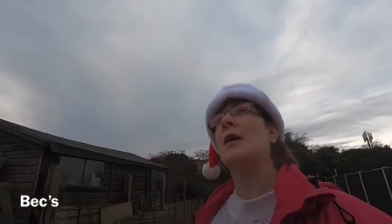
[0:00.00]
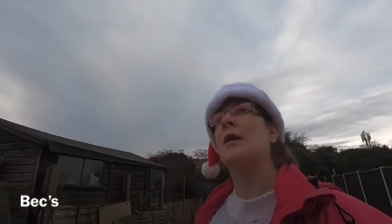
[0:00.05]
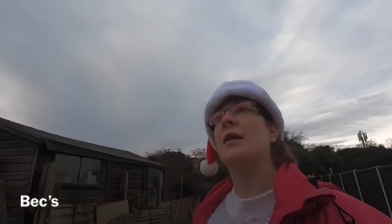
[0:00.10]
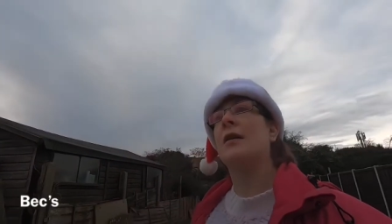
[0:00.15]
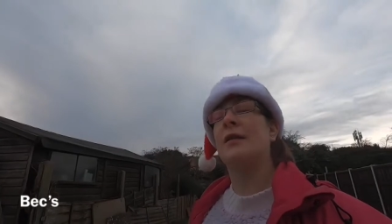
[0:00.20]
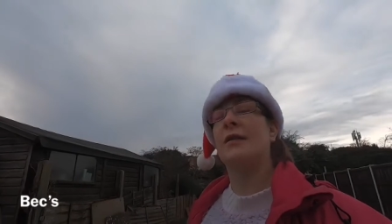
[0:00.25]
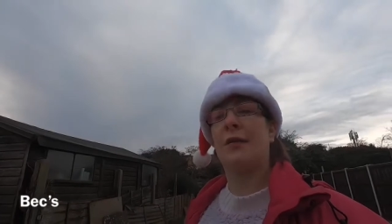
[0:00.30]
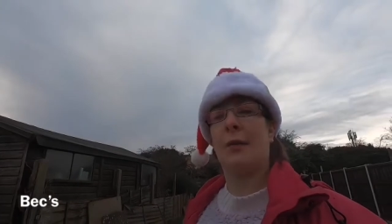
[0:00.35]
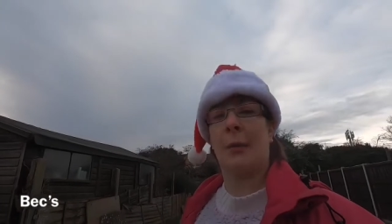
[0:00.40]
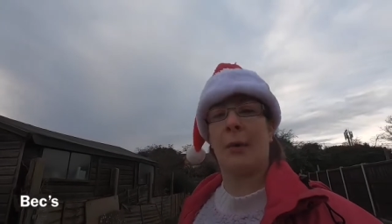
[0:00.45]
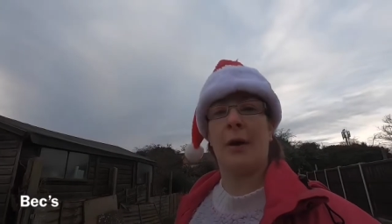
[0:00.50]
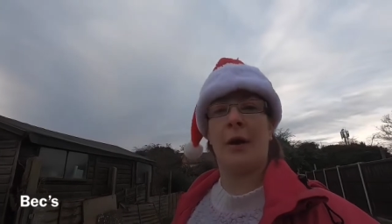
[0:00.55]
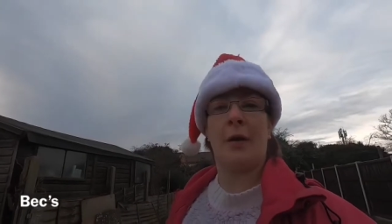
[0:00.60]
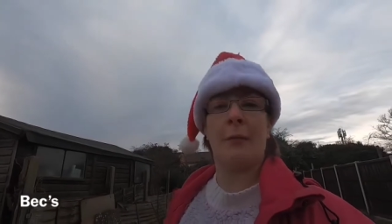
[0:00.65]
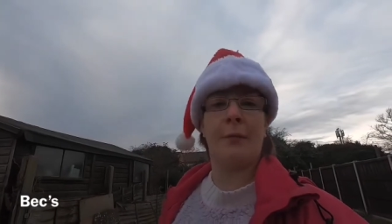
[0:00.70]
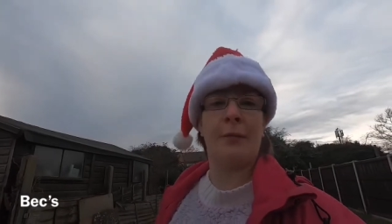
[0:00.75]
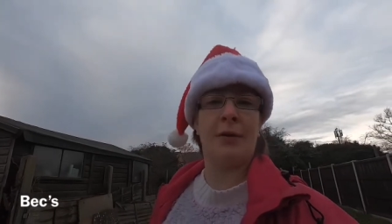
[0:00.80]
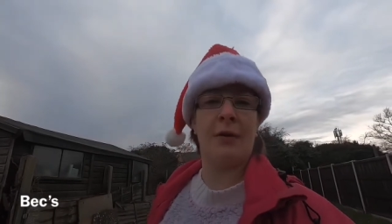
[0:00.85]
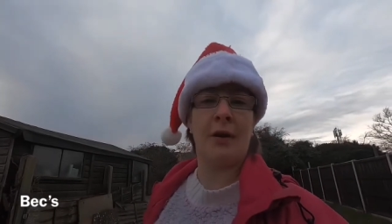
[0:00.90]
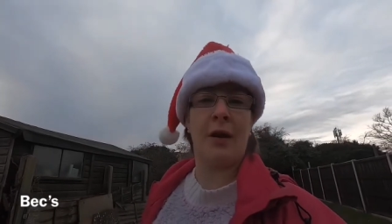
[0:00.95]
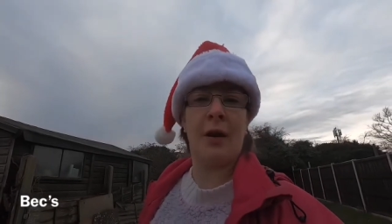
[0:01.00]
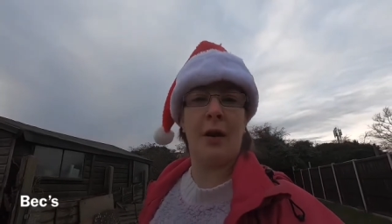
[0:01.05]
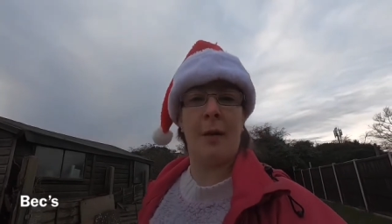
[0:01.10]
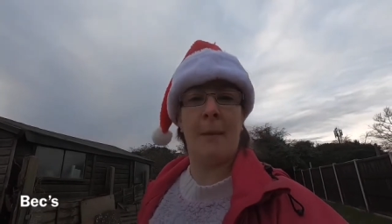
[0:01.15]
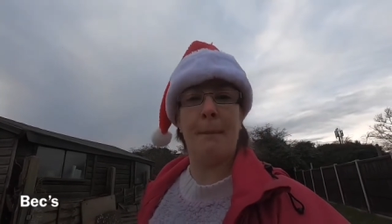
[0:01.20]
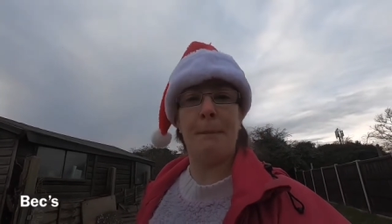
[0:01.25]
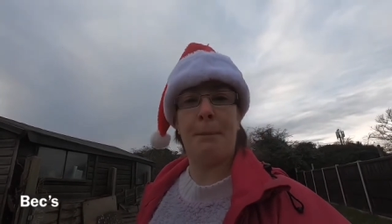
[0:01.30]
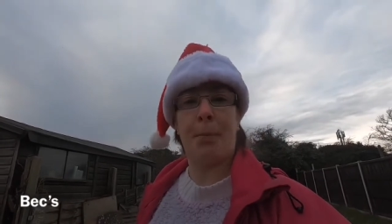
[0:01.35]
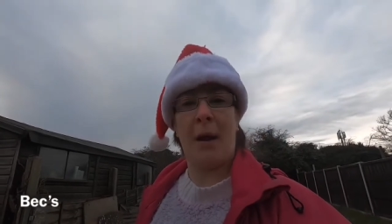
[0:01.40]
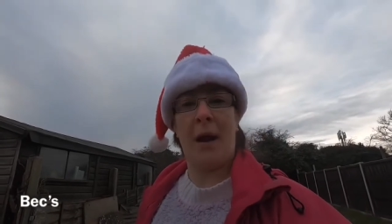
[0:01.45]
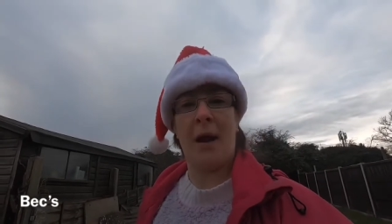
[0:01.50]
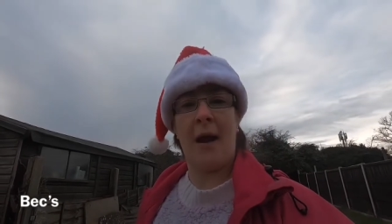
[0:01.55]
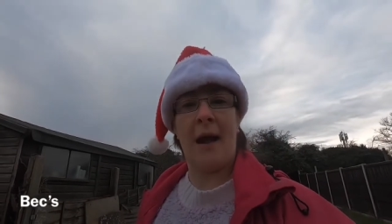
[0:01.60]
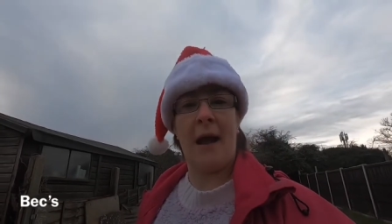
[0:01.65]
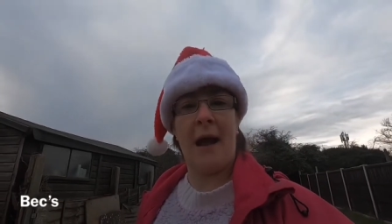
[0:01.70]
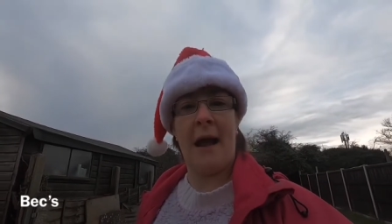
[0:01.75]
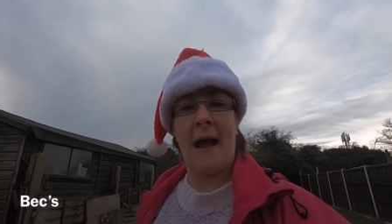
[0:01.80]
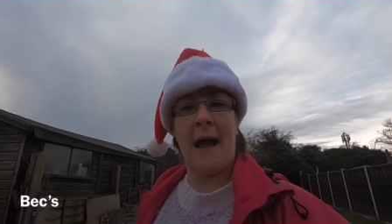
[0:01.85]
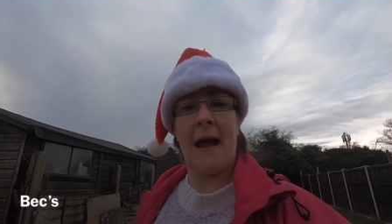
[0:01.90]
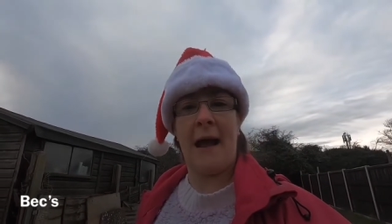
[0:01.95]
So I opened it up,
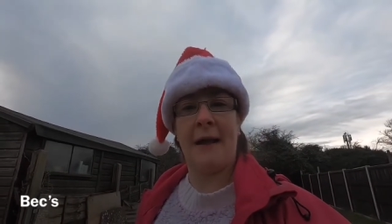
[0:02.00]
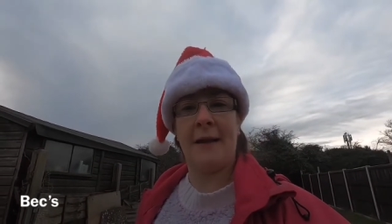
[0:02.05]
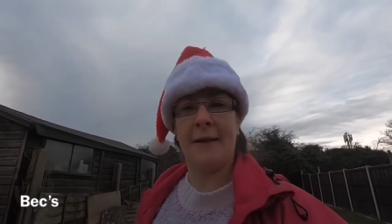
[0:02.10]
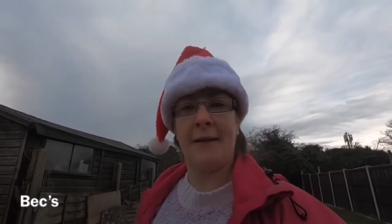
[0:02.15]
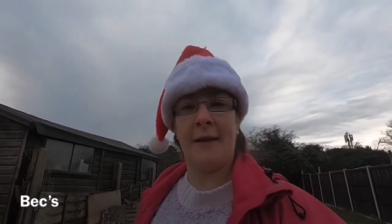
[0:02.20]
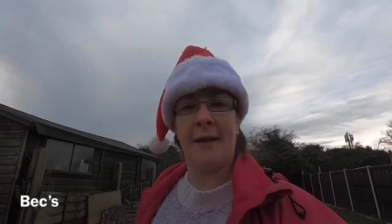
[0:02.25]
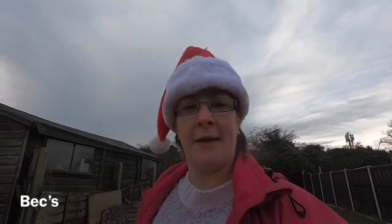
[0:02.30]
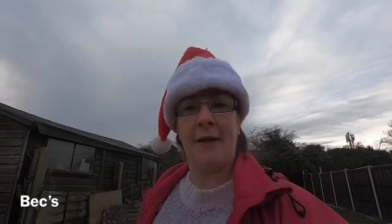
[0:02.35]
and